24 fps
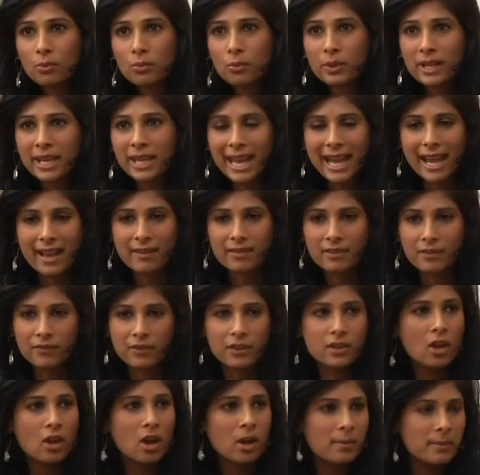we have a
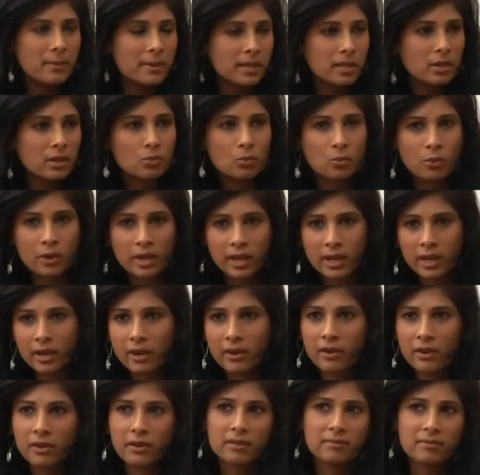phenomenon
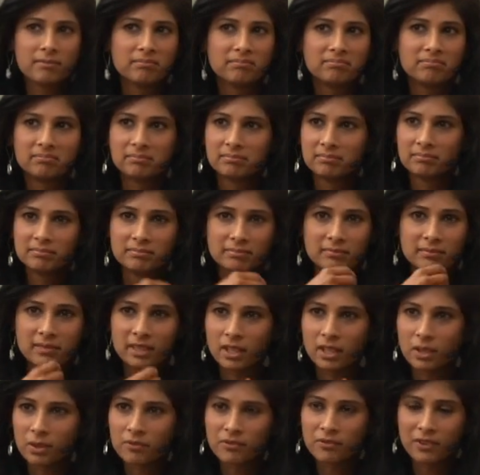where,
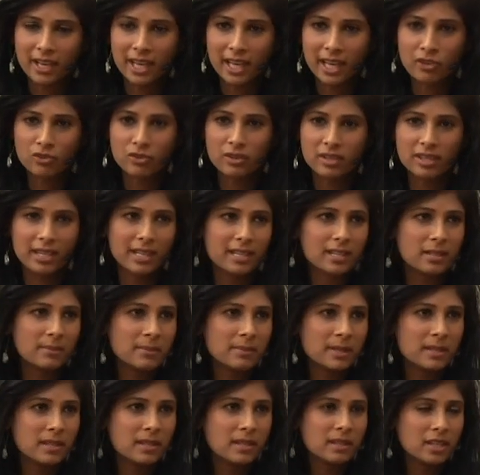you know, financial
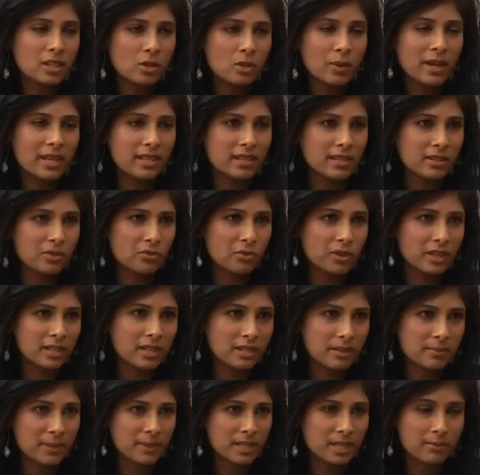sentiment in the U.S.
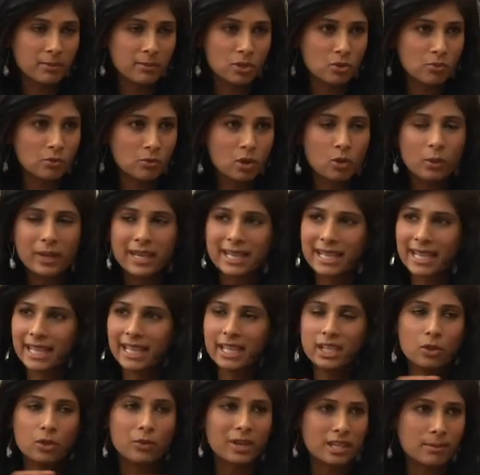transmits much more quickly.